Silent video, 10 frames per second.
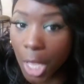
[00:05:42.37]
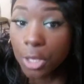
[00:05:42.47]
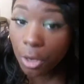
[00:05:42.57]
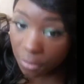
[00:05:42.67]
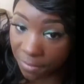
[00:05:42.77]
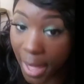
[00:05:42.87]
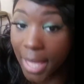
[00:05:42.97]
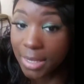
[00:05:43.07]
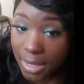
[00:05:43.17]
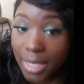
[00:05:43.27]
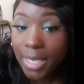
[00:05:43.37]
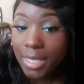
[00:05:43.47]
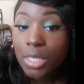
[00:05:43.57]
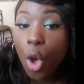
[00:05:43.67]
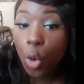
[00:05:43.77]
Your fasting
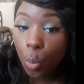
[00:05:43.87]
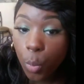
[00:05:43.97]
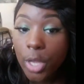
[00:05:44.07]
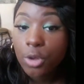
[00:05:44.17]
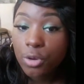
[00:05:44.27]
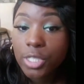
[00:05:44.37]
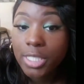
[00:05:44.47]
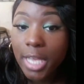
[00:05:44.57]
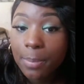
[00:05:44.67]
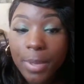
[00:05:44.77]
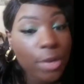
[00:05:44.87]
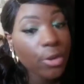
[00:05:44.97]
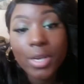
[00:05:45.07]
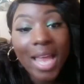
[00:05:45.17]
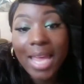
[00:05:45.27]
is when you're sleeping.
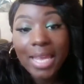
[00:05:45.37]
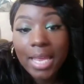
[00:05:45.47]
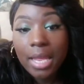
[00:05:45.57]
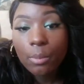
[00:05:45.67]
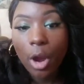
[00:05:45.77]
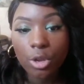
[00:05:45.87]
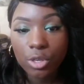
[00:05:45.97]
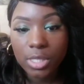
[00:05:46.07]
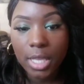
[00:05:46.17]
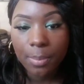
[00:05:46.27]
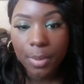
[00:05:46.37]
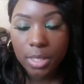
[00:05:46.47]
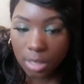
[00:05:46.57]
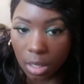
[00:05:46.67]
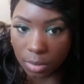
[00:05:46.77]
You're not eating while you're sleeping.
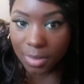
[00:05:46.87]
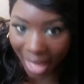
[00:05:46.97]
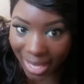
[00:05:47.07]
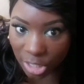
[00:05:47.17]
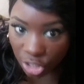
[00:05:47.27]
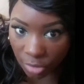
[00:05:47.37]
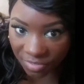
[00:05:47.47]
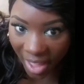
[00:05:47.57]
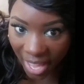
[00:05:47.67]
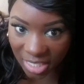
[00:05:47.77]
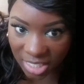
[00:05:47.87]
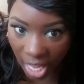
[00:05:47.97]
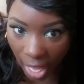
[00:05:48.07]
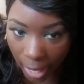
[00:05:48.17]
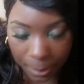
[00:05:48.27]
So that's your fast
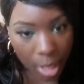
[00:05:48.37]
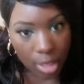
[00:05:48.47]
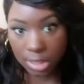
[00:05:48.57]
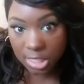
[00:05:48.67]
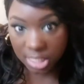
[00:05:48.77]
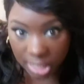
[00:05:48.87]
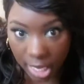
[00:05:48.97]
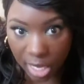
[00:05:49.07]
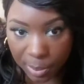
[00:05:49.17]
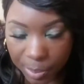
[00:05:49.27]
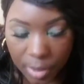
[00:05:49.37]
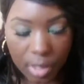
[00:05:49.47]
time. Sleep.